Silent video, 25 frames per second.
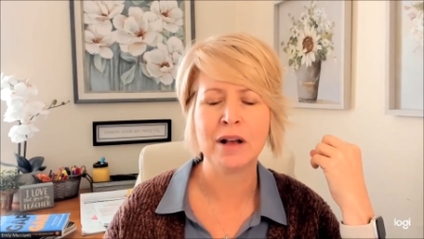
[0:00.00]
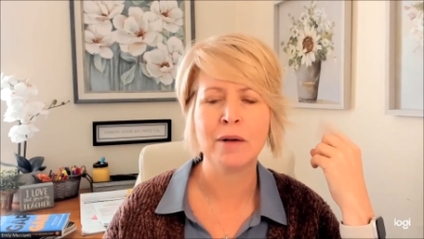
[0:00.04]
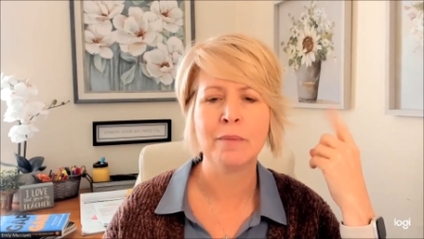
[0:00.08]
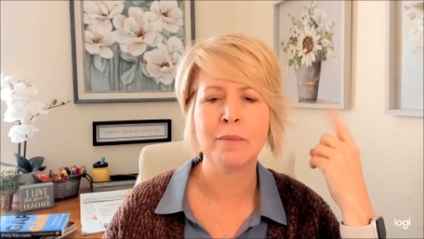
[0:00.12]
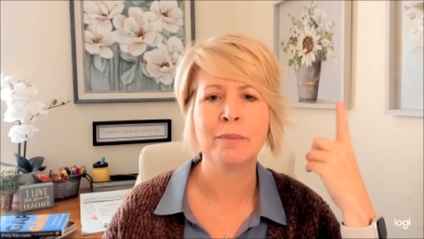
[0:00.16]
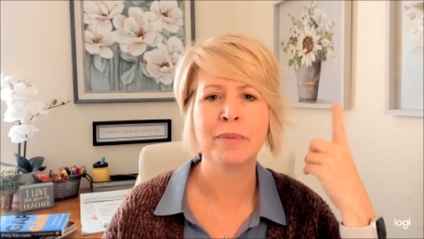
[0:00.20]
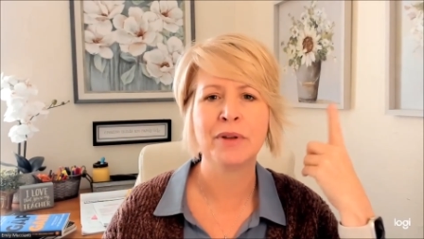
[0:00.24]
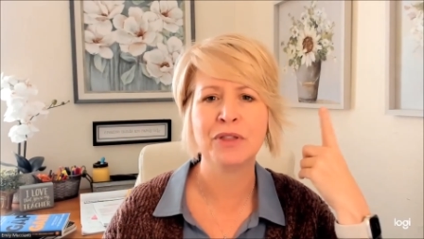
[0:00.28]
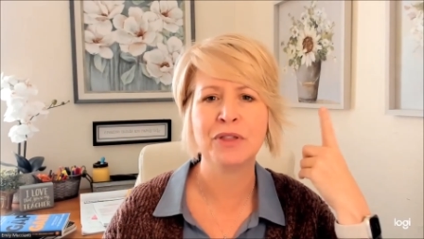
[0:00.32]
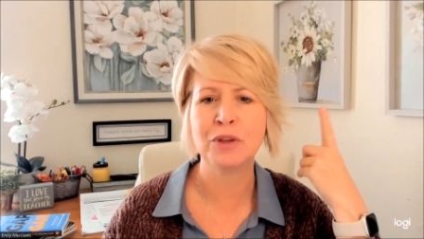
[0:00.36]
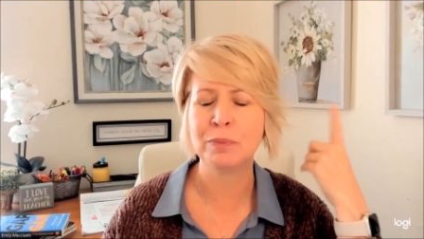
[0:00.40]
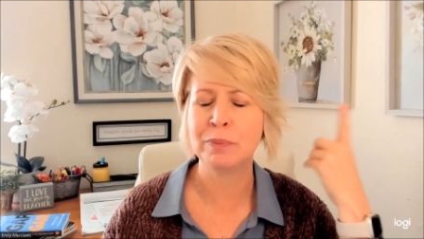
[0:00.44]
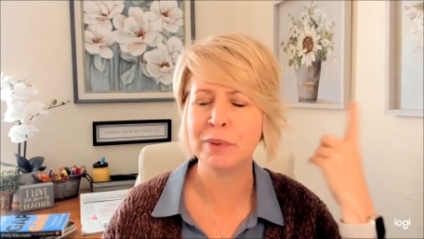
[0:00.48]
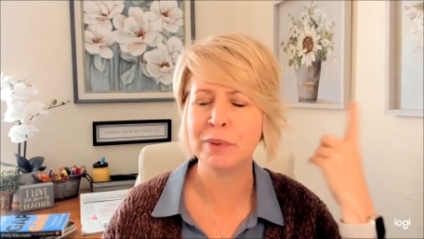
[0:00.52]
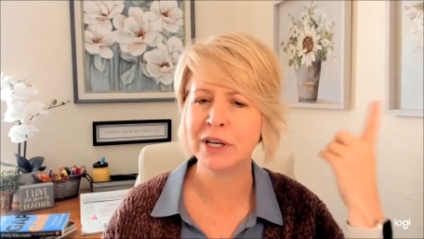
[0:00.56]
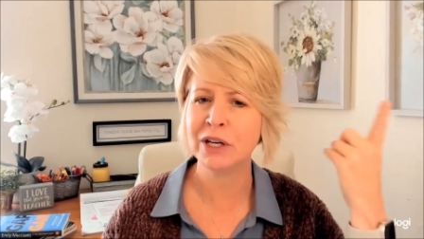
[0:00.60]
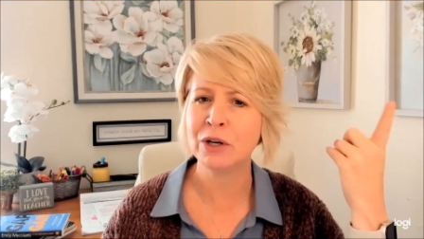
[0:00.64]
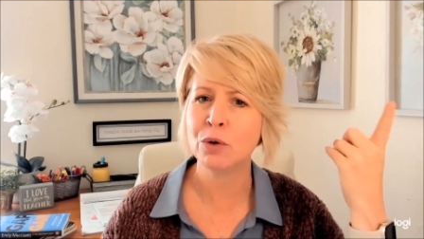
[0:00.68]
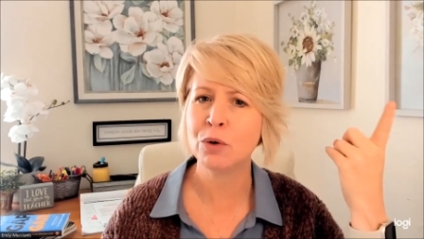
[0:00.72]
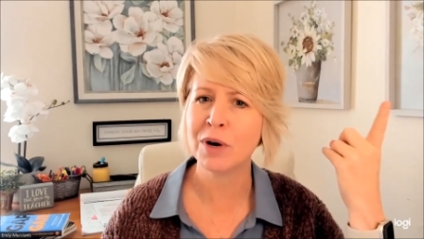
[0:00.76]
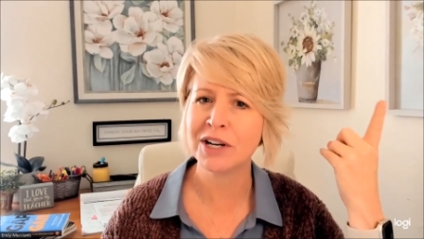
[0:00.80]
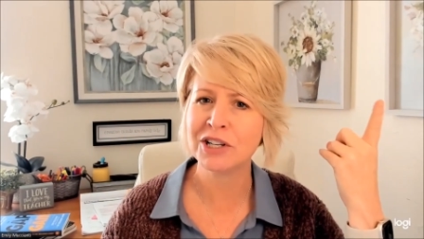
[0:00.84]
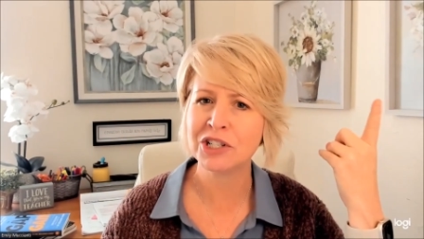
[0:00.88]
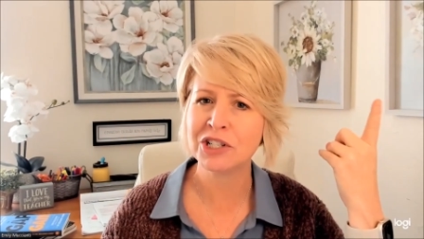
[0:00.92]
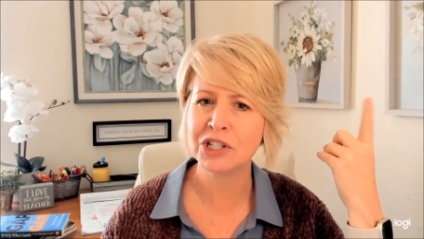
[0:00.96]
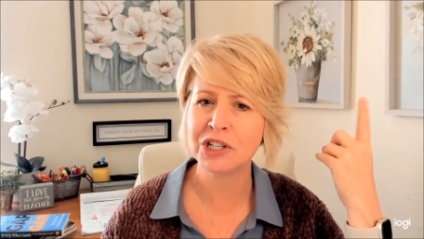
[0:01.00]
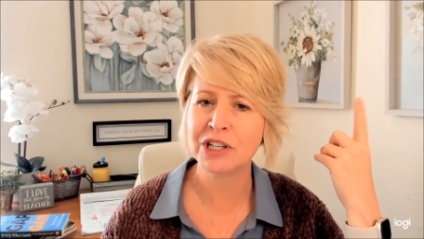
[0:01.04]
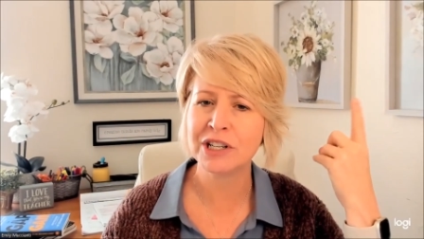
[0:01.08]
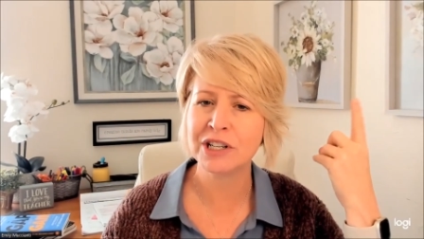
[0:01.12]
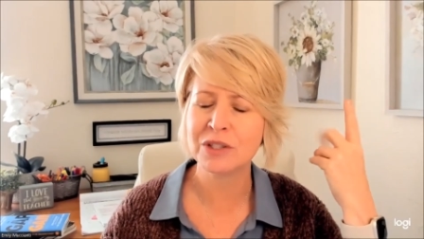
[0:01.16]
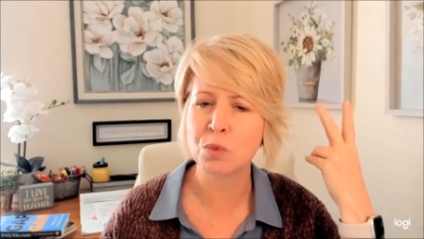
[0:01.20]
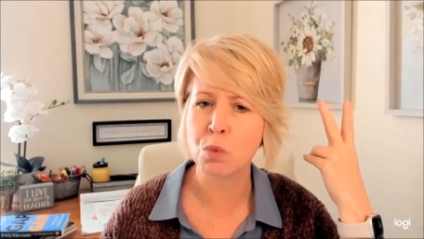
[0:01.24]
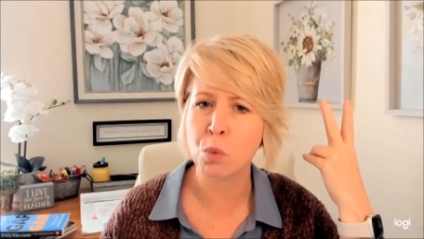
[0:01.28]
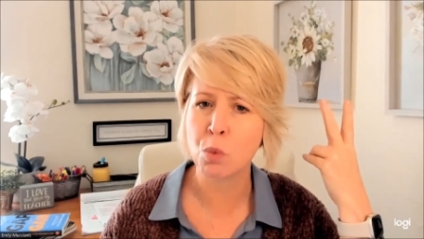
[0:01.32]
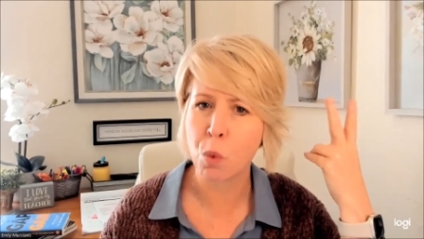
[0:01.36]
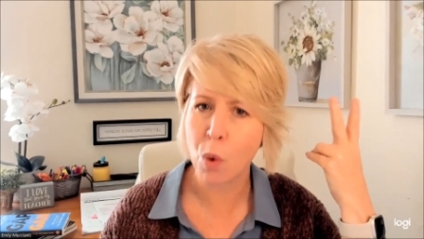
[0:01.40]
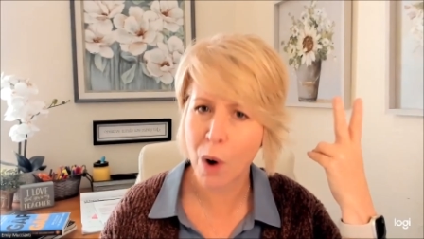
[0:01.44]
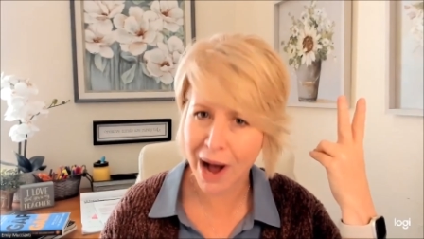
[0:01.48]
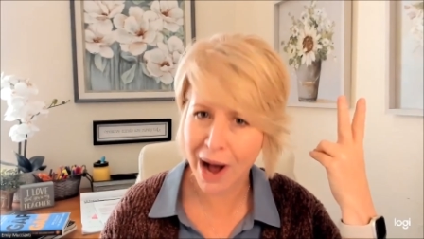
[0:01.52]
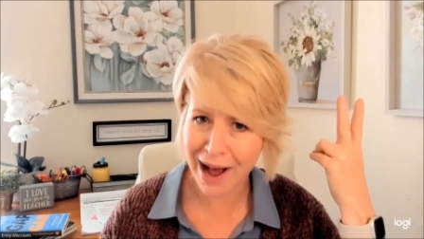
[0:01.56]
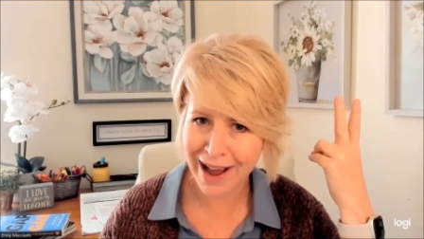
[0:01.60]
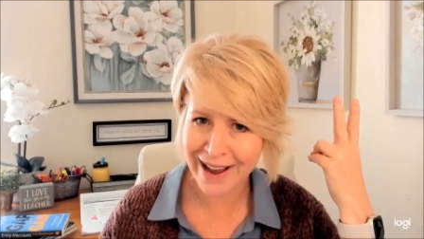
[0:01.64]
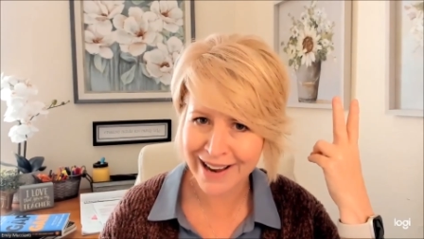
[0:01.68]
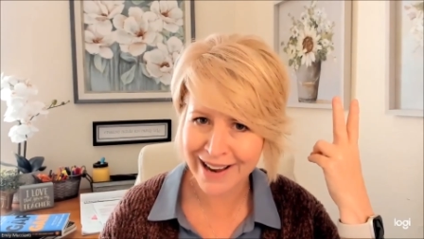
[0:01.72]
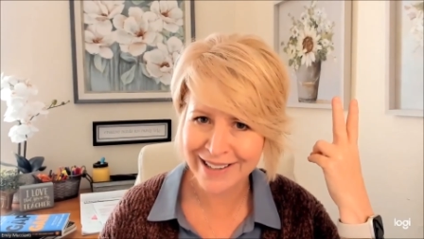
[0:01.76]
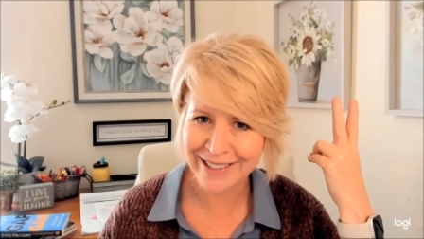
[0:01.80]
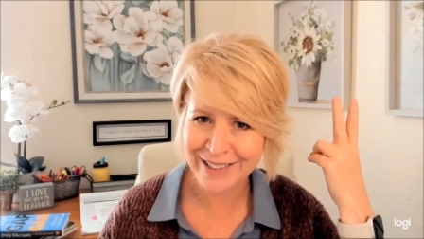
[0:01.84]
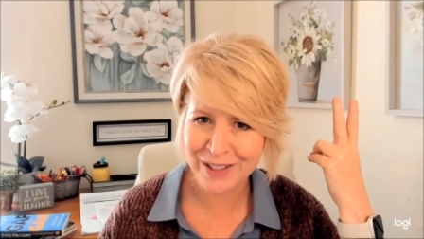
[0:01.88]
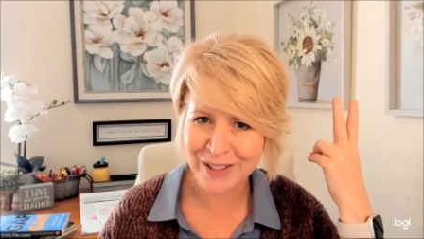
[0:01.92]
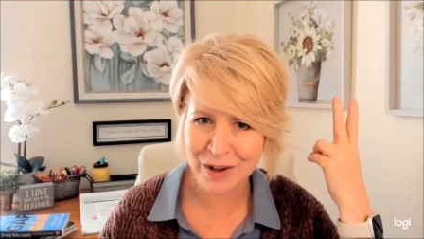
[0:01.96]
But the big question is why
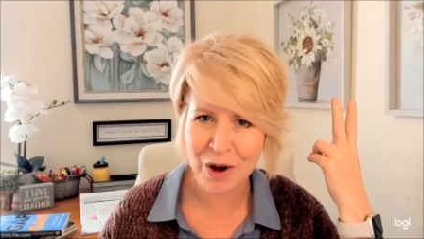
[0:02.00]
is